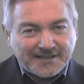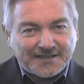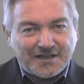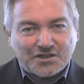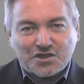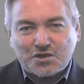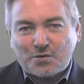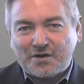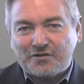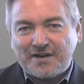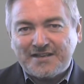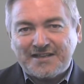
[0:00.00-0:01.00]
teaches you a
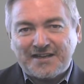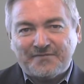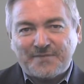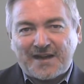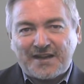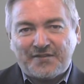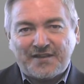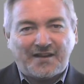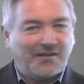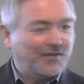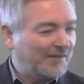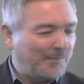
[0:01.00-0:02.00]
great deal of many
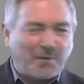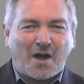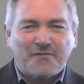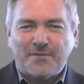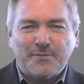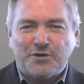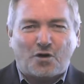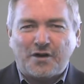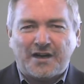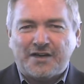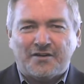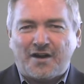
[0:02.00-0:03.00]
things, apart from drawing
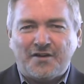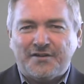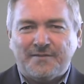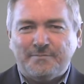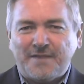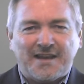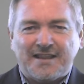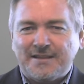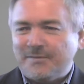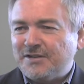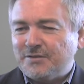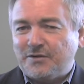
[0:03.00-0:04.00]
a crowd and making
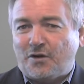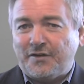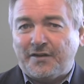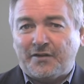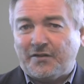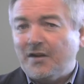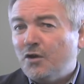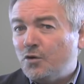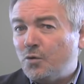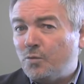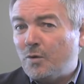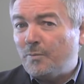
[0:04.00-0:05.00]
them into an audience
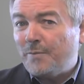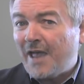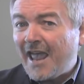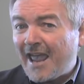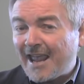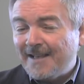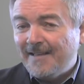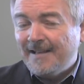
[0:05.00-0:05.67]
who will pay.